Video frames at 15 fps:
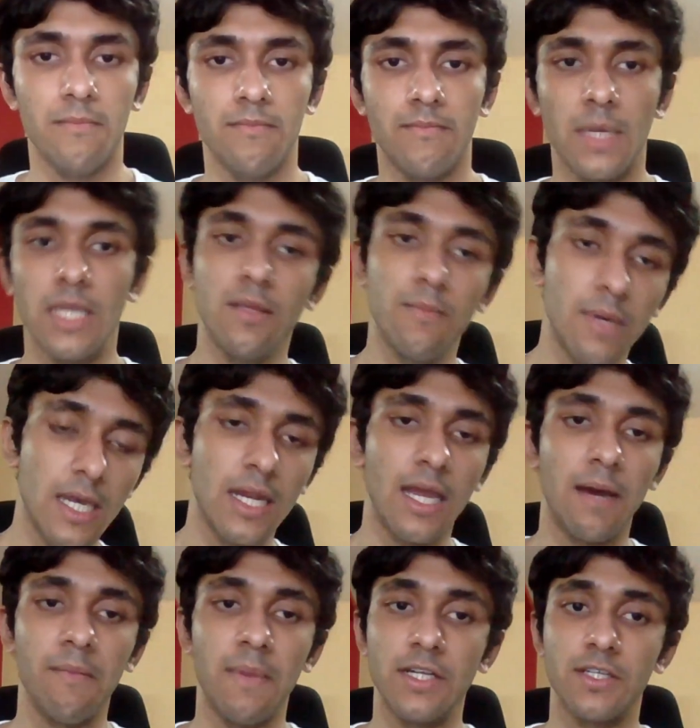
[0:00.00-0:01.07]
In the beginning, I
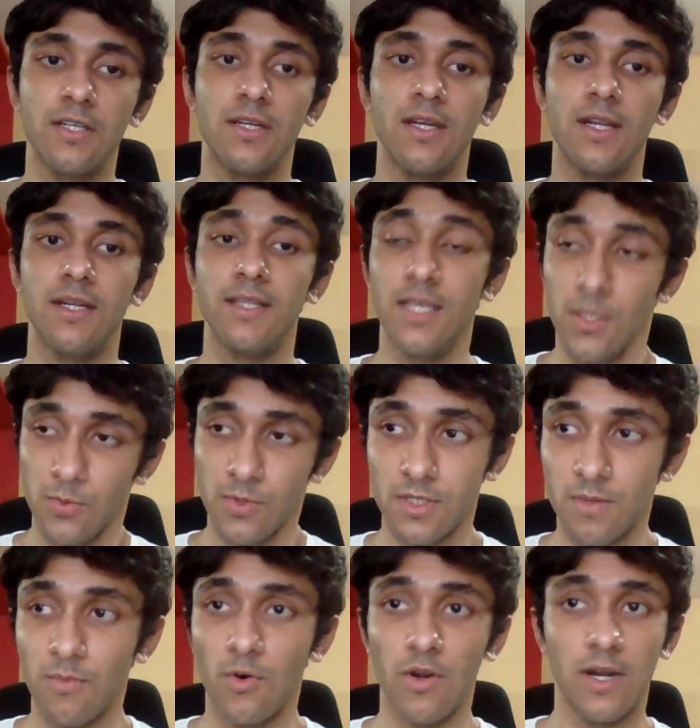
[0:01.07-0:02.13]
mentioned that this was the
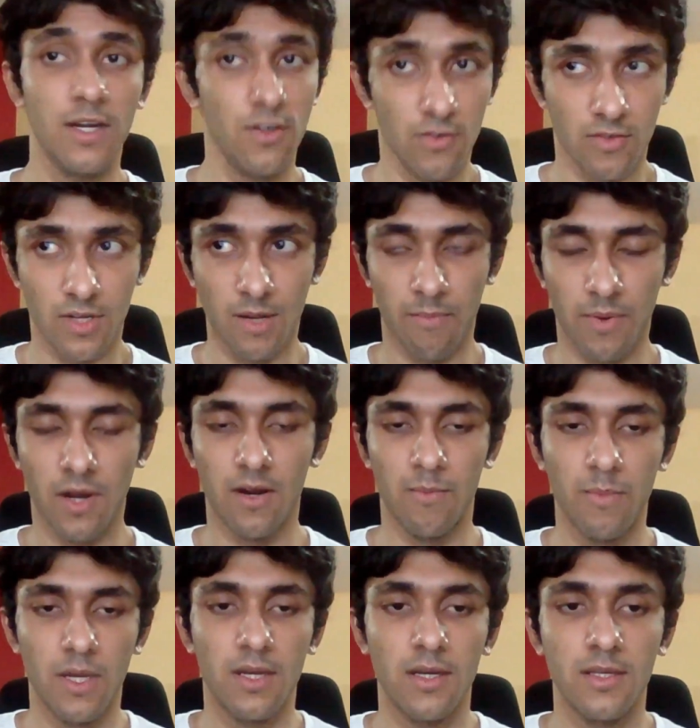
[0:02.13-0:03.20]
more interesting part
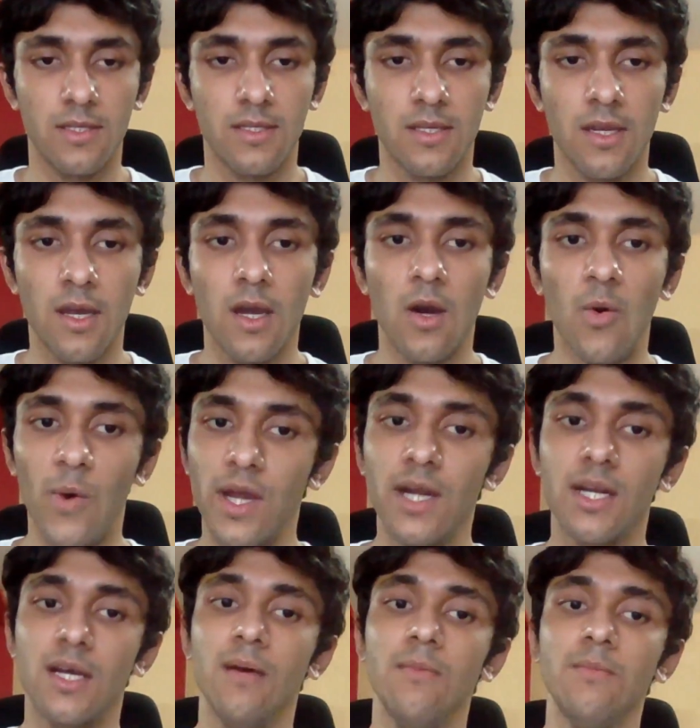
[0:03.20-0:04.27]
because when it
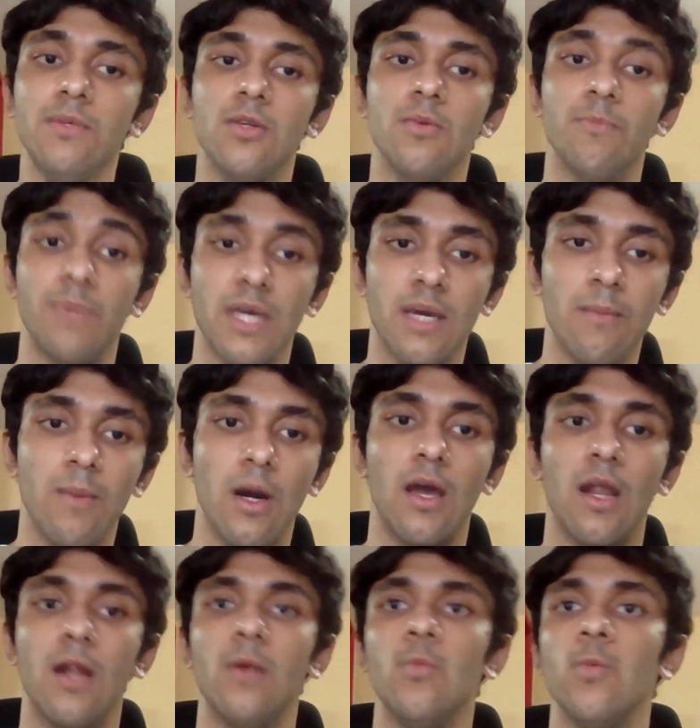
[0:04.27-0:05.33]
comes to BMR
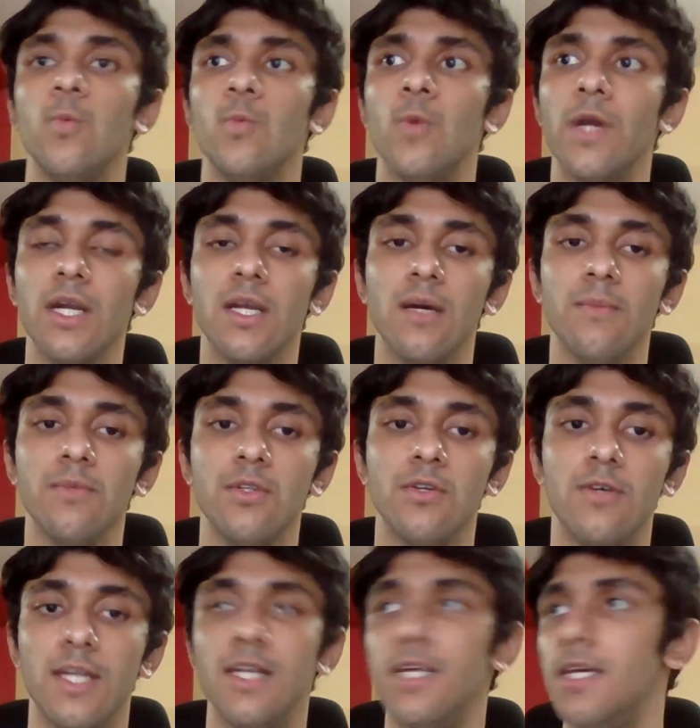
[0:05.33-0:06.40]
and when it comes to
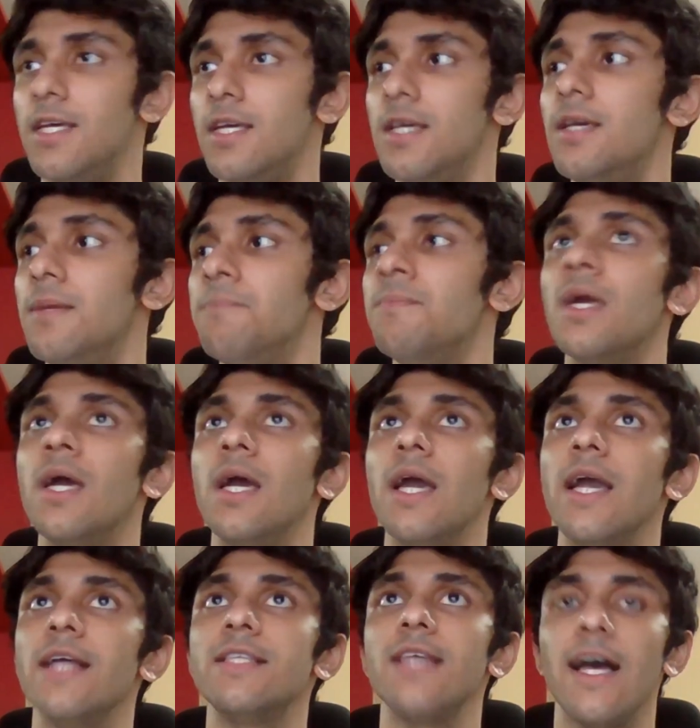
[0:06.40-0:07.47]
TDEE,
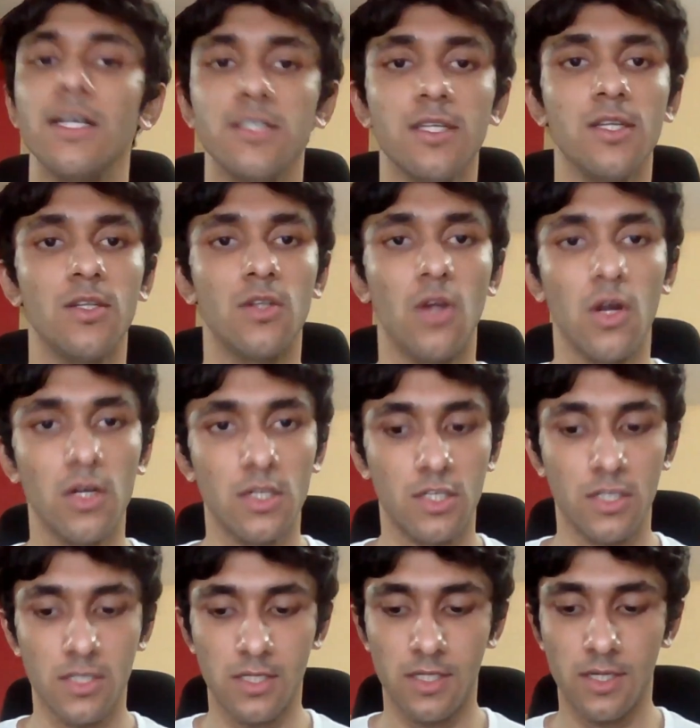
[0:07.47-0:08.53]
it's actually not
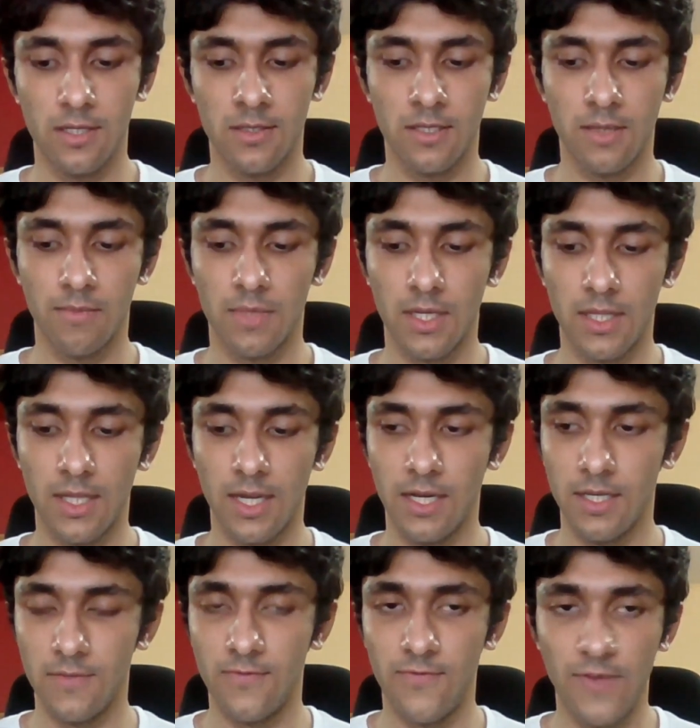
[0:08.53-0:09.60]
just something that is
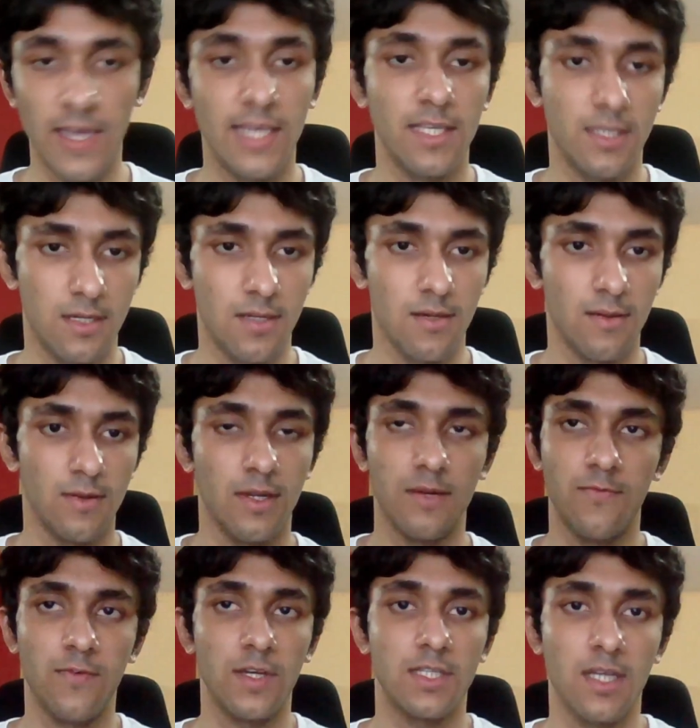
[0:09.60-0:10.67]
fixed. Right?
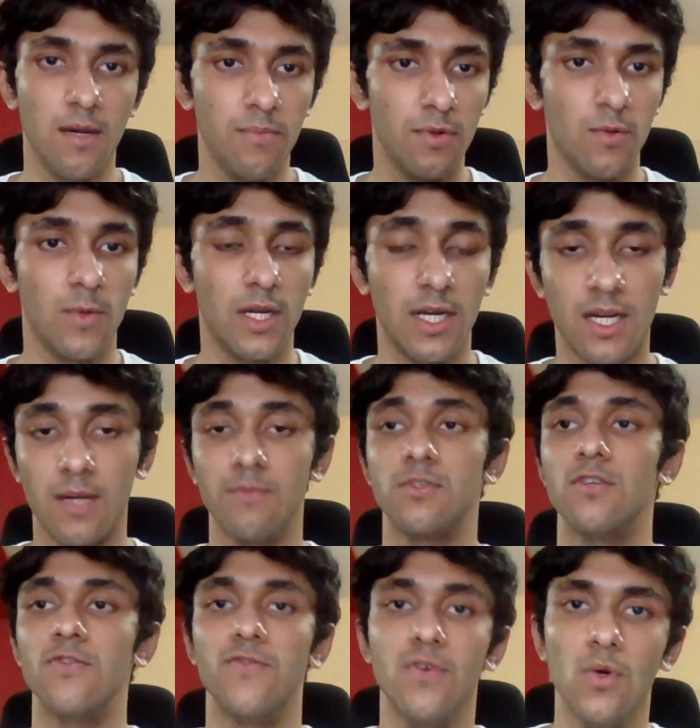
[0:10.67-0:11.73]
For example, when it comes
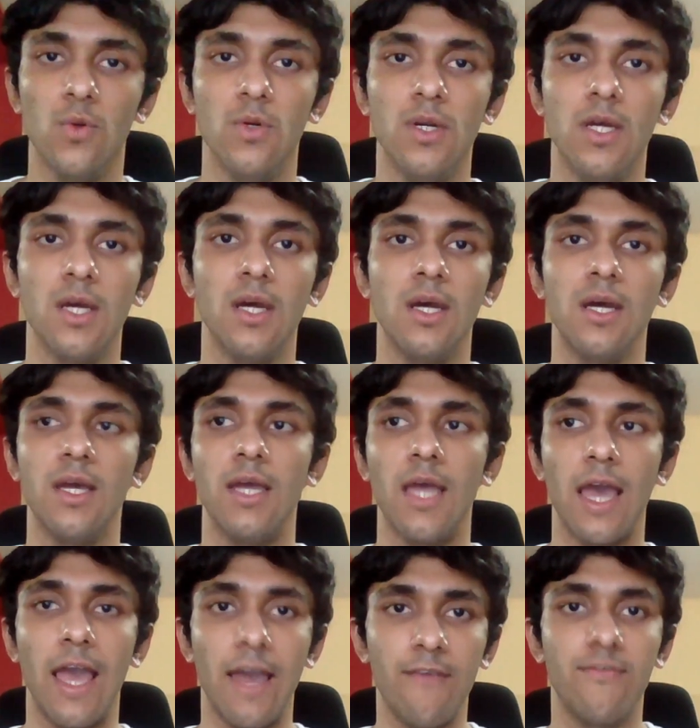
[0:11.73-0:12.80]
to food,
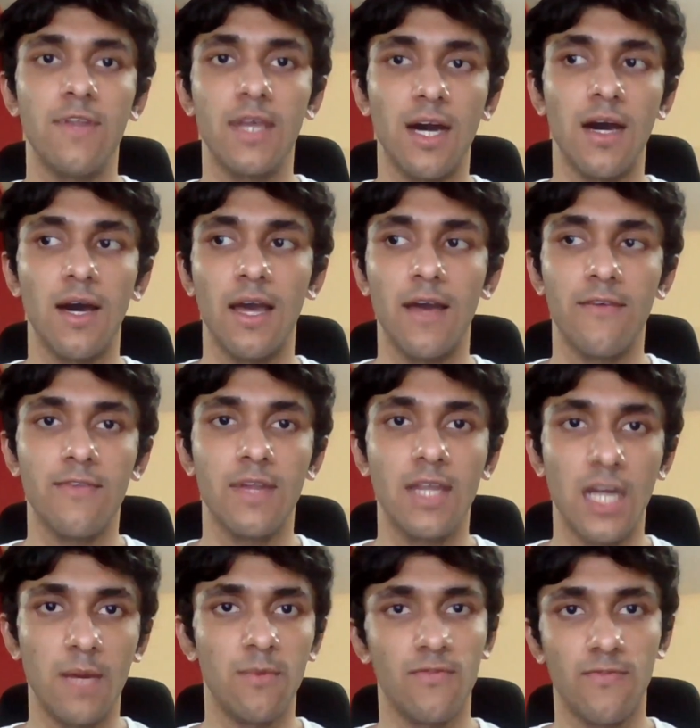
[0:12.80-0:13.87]
every gram
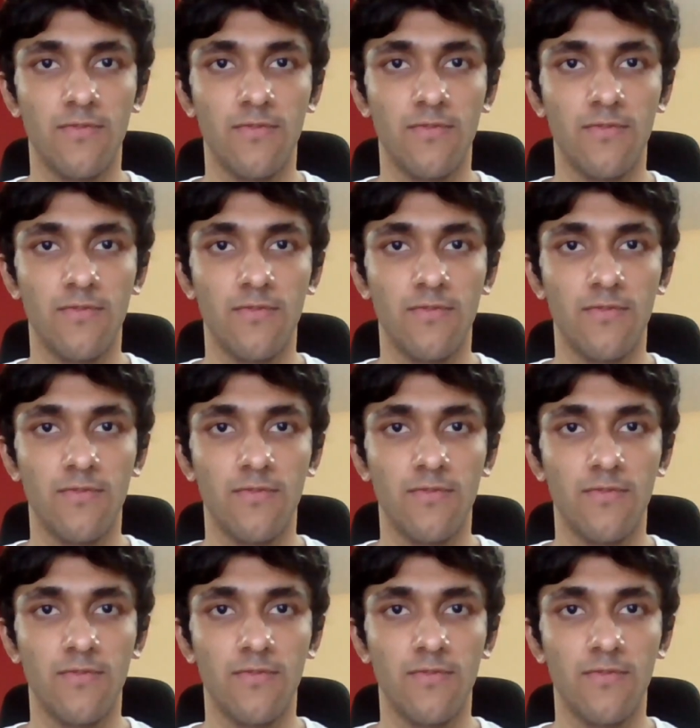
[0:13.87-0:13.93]
of